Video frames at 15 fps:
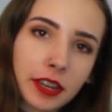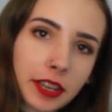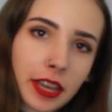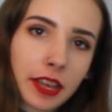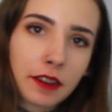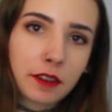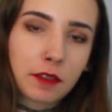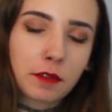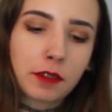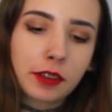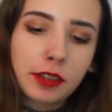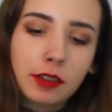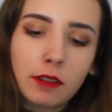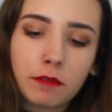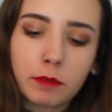In Canada,
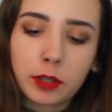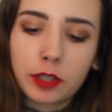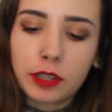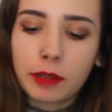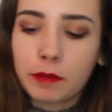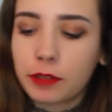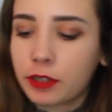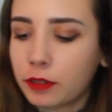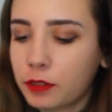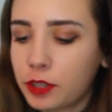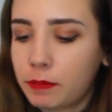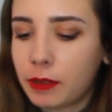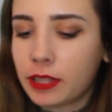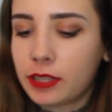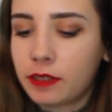ordering off Merch Now was so
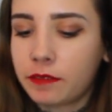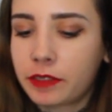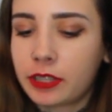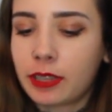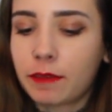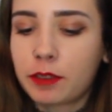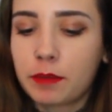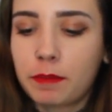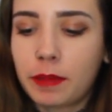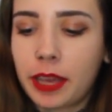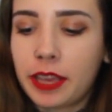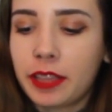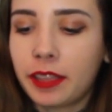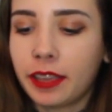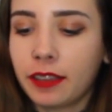expensive because you have to
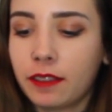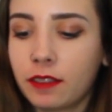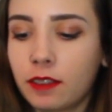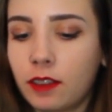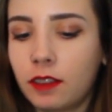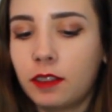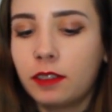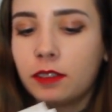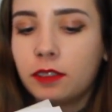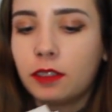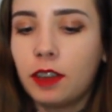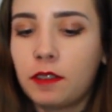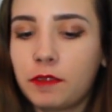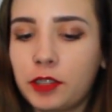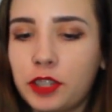pay like a
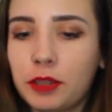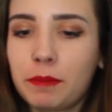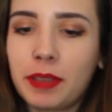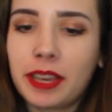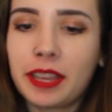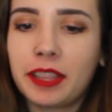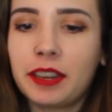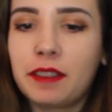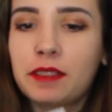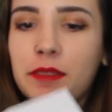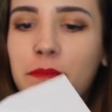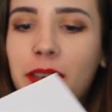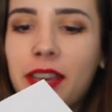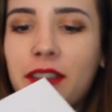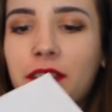lot for shipping, and then you
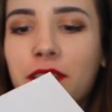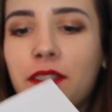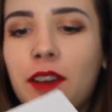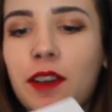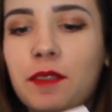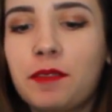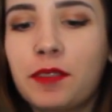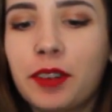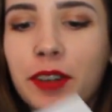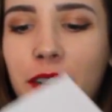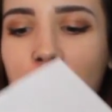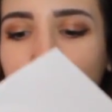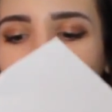have to pay a lot for